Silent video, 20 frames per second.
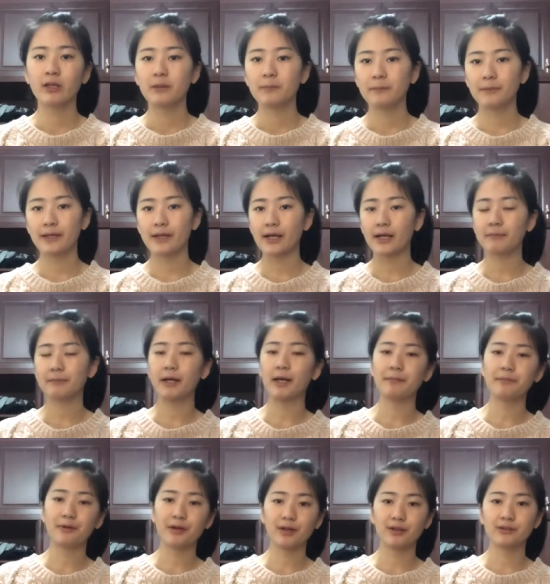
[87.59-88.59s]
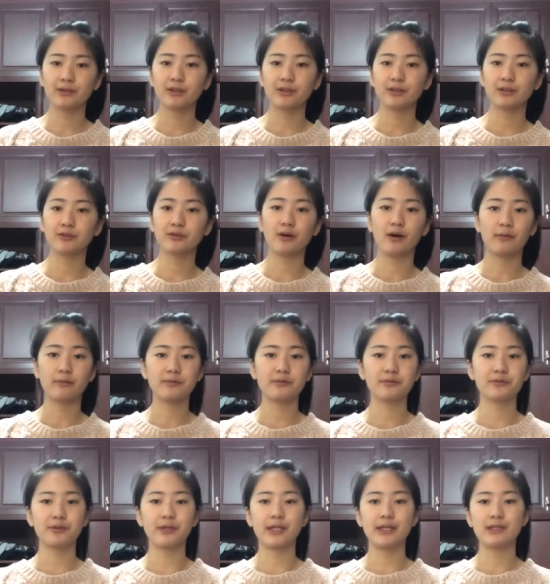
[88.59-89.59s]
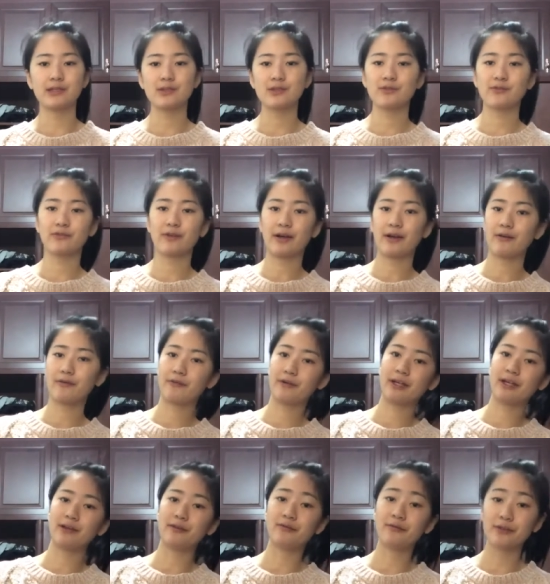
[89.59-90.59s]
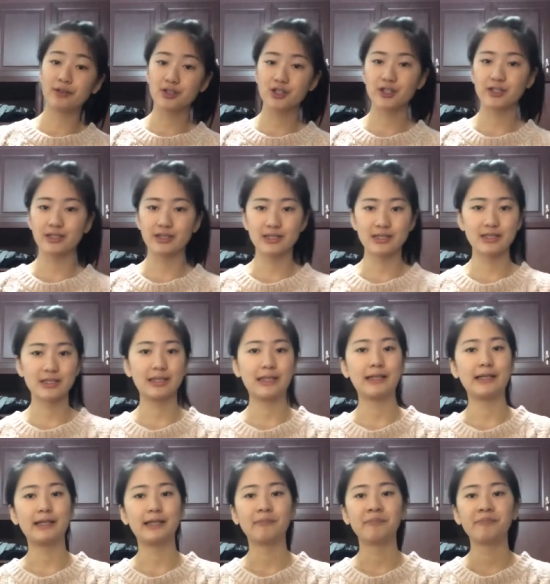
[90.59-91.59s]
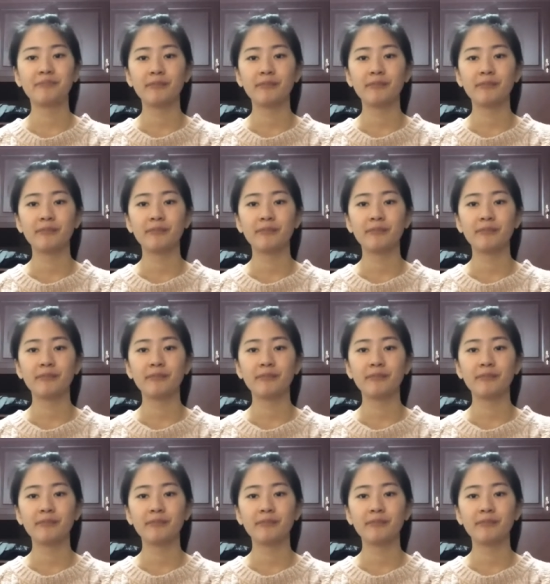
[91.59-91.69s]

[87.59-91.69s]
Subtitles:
me and my partner cooperate very efficiently,